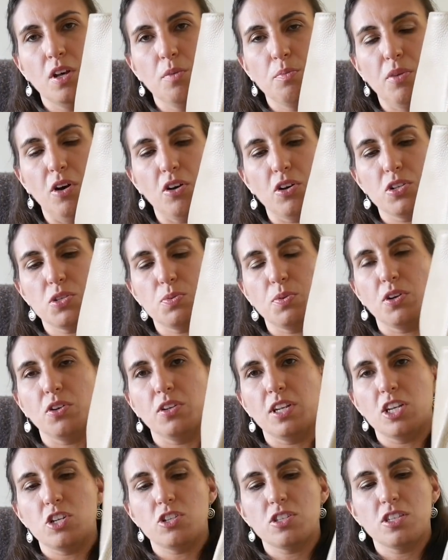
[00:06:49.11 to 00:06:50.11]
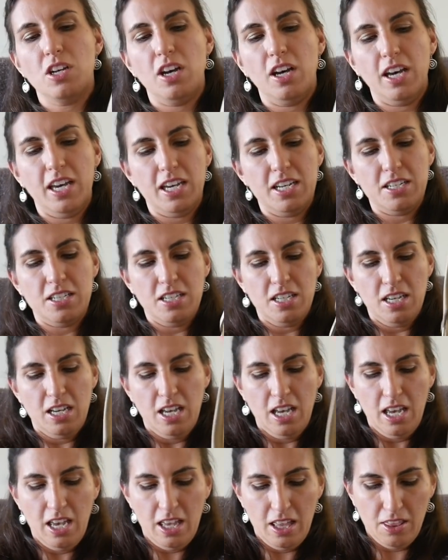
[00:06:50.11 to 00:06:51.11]
pockets, 1 on each side,
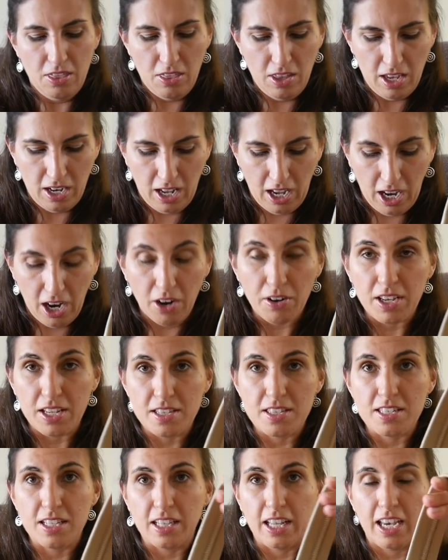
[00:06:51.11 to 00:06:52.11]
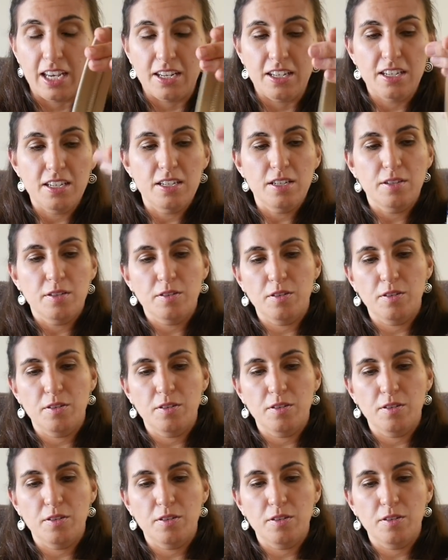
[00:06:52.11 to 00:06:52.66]
that are insulated.